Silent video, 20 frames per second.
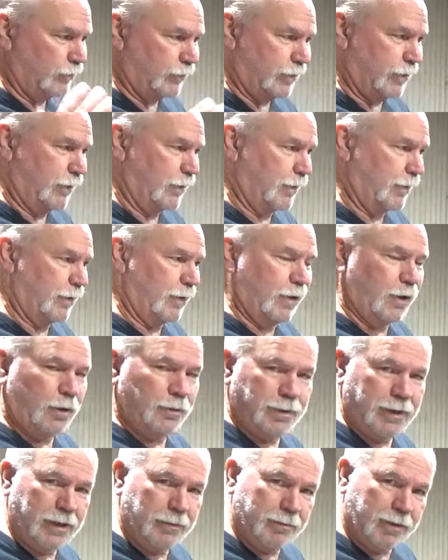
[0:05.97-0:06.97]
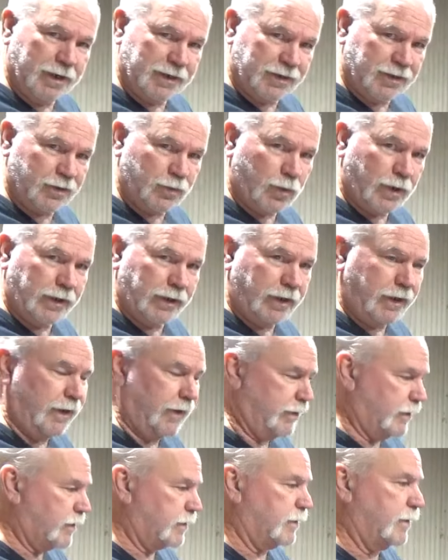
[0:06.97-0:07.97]
to help get my swing
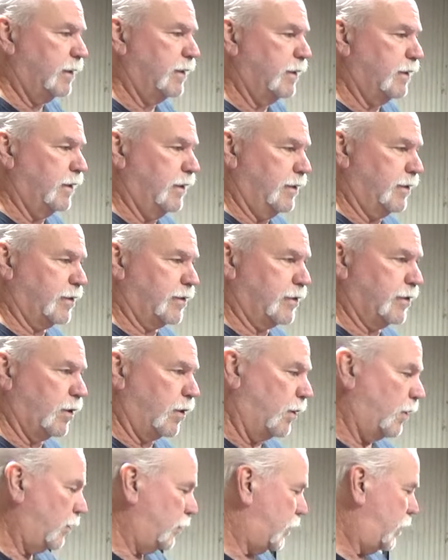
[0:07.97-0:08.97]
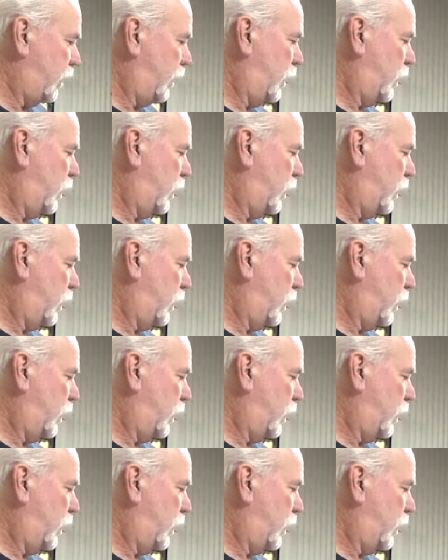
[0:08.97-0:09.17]
gates installed.